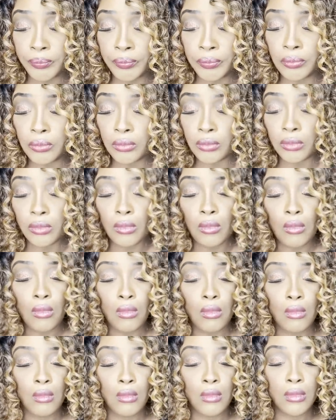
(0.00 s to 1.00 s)

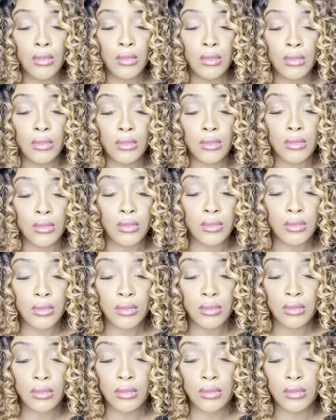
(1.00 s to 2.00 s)

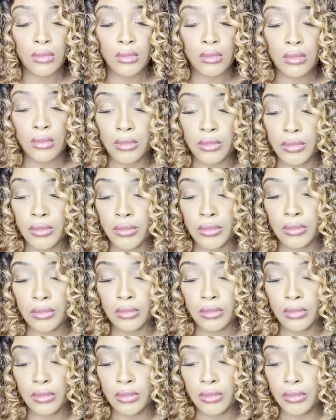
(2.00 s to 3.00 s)

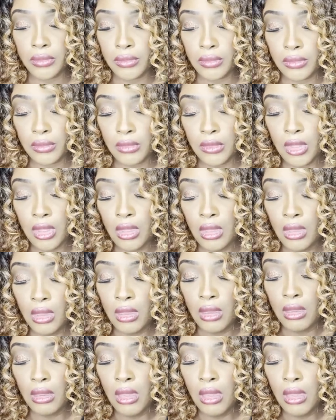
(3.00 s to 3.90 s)
Nobody speaks.